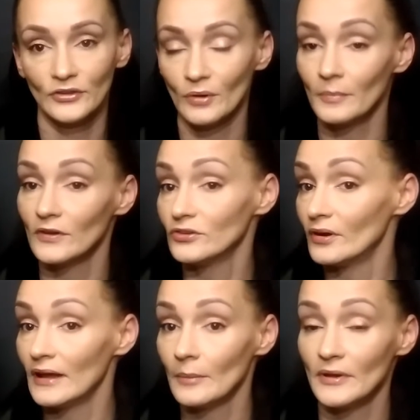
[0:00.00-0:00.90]
So I'm going to
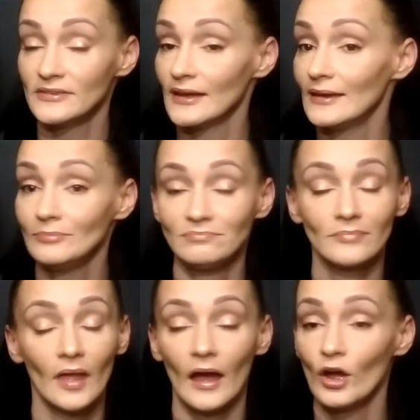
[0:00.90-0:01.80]
start out by saying
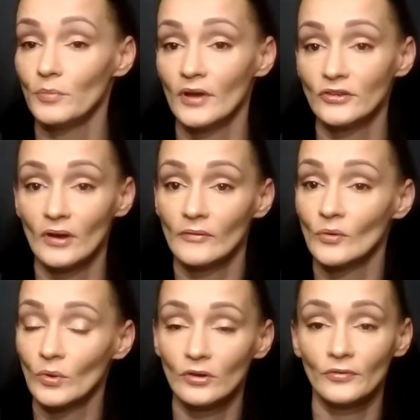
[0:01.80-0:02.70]
I hope you guys are having
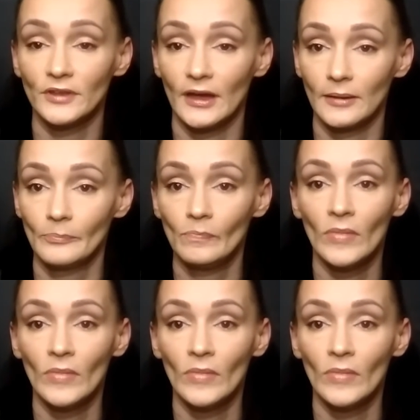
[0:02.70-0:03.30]
a wonderful day.